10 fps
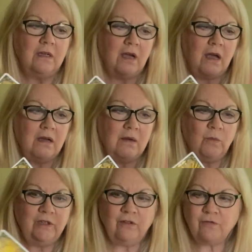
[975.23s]
Um,
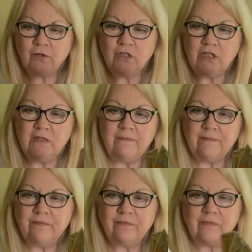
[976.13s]
Wheel of Fortune,
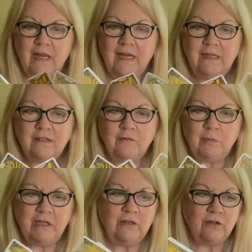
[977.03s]
Ace of
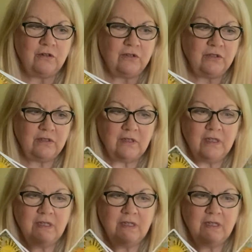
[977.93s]
Pentacles,